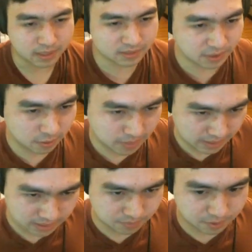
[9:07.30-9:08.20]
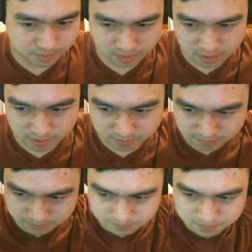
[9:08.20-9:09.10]
this video might end up a little bit long
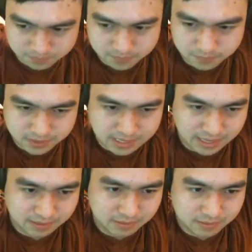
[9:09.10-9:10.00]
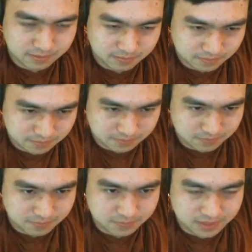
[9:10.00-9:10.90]
with
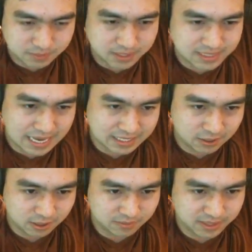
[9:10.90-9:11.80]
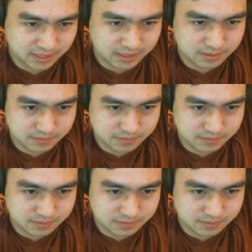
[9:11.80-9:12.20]
some of the sad talk at the beginning.